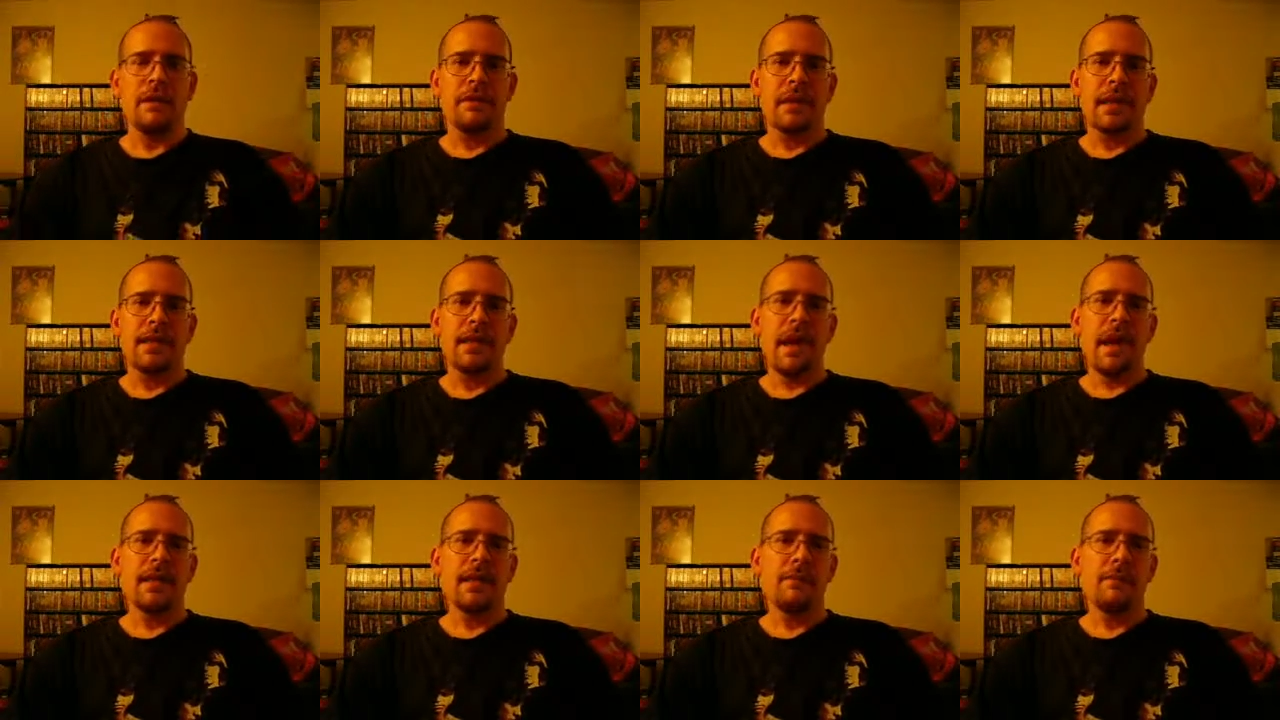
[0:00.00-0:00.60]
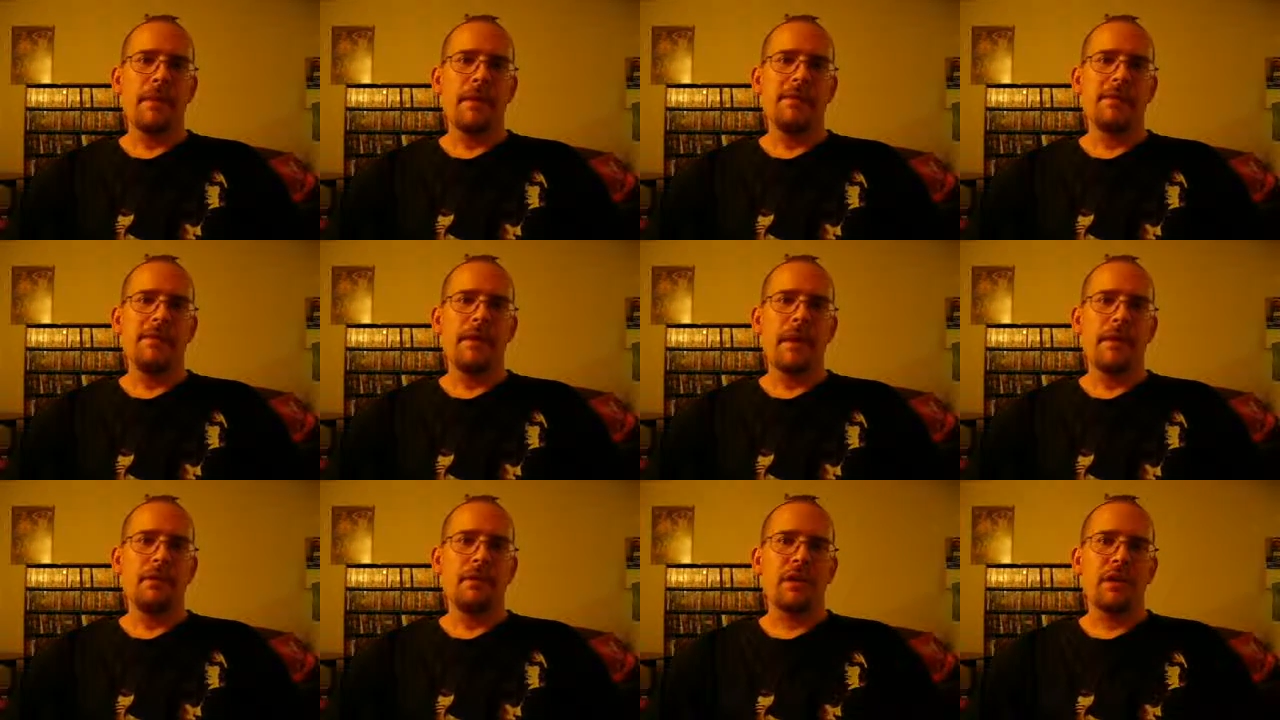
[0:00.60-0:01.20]
they kind of messed
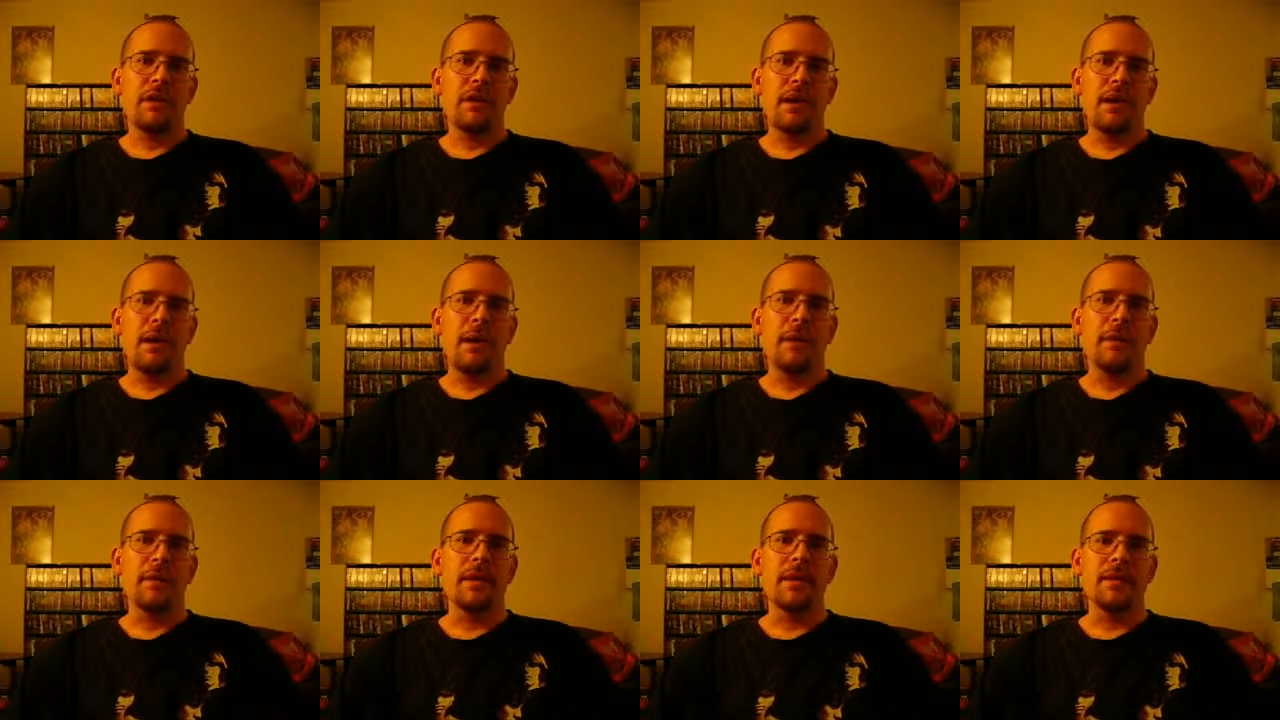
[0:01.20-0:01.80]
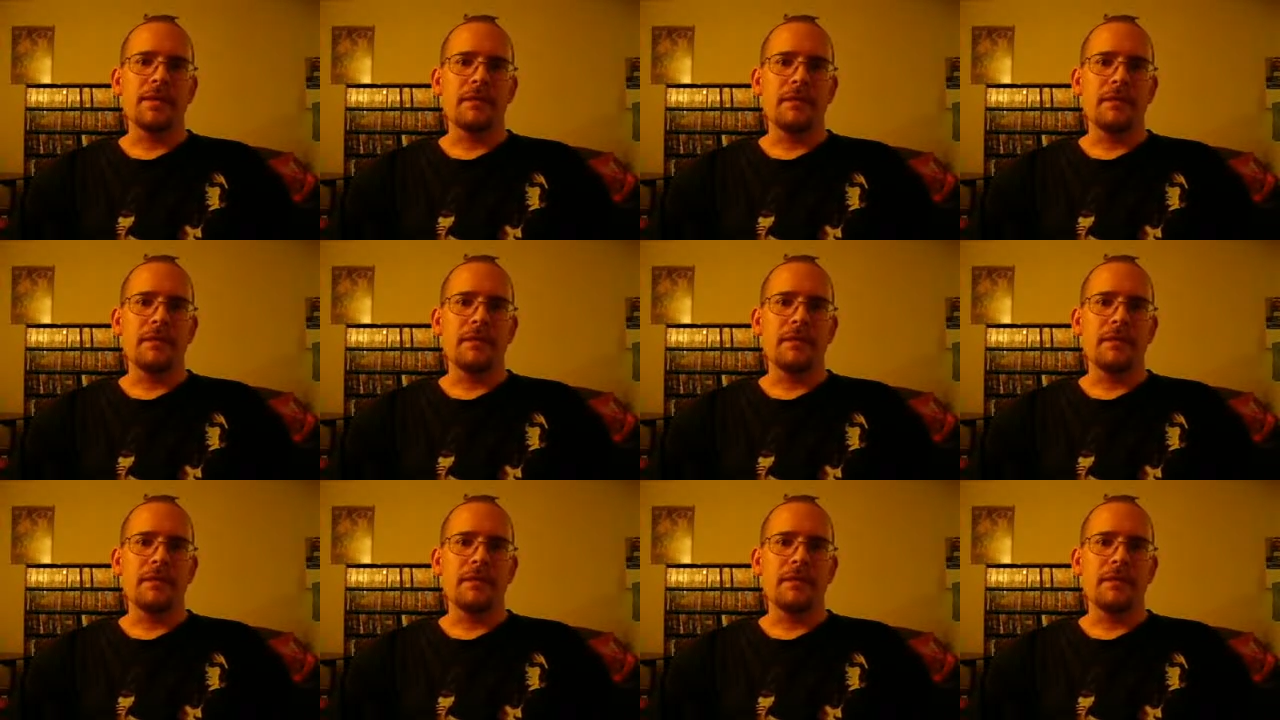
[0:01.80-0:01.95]
everything up because